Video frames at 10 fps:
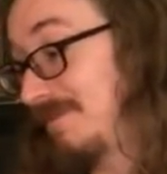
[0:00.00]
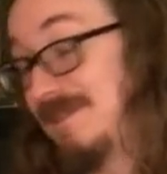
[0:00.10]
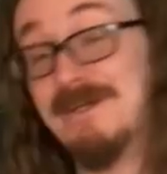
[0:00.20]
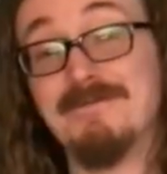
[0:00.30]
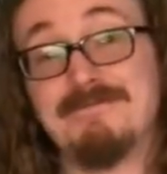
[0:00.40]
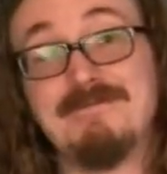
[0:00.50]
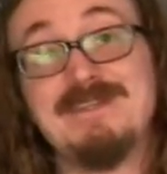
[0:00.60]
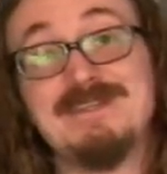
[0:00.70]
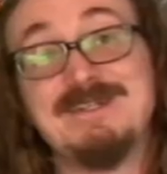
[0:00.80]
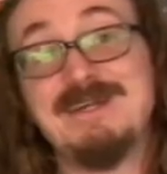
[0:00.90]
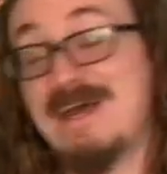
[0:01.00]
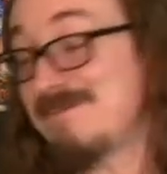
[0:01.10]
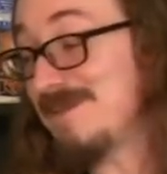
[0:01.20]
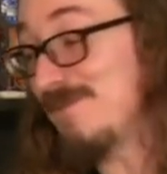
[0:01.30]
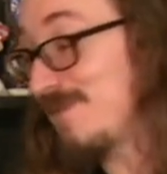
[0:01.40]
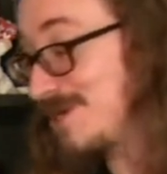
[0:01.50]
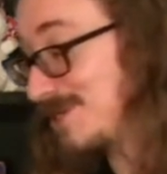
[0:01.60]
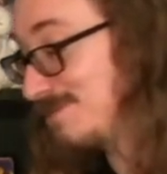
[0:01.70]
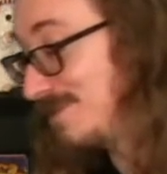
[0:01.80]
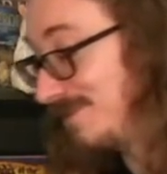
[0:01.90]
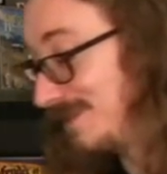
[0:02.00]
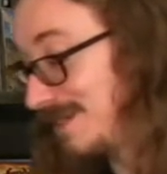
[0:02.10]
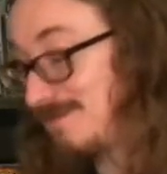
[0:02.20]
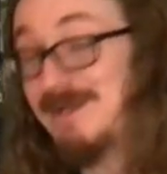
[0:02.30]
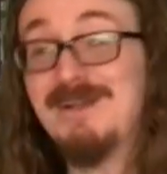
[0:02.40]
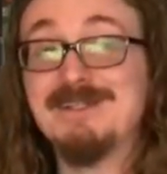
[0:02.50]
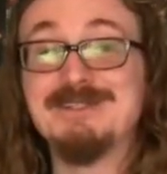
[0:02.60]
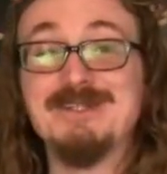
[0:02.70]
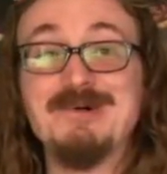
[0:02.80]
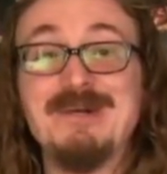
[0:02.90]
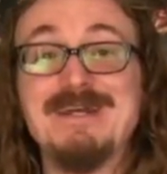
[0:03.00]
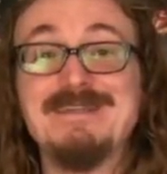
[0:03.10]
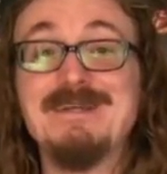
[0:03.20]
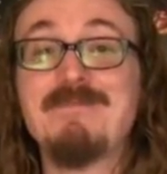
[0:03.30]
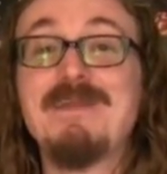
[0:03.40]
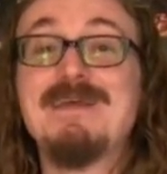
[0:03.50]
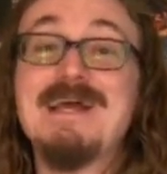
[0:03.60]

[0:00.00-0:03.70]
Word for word: you know, Mythica, I haven't even watched the movie yet, but I'll let you know what I think.